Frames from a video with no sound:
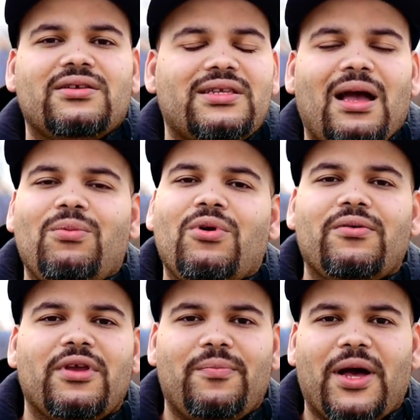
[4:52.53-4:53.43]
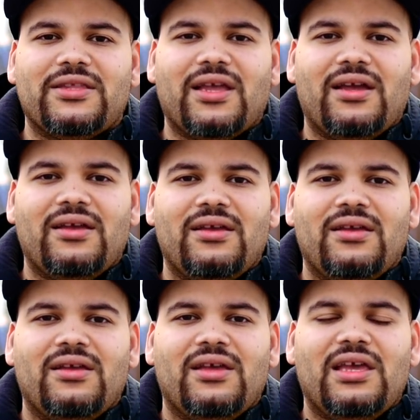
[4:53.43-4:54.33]
Stop worrying about that
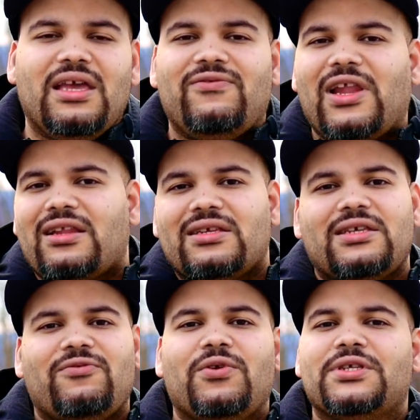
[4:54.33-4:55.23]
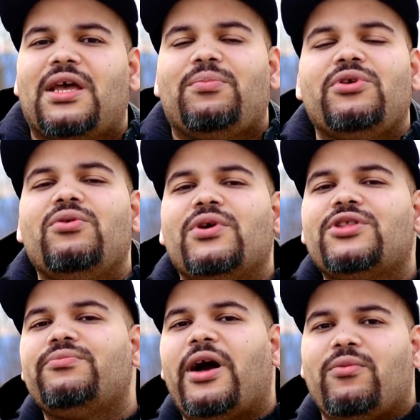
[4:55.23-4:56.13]
if like let's say for example you went
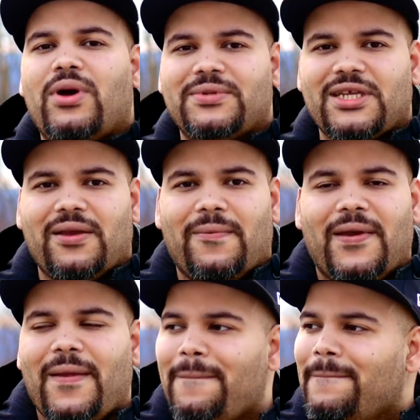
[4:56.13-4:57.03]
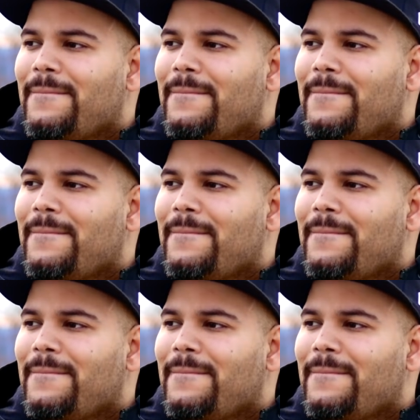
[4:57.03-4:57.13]
through my website right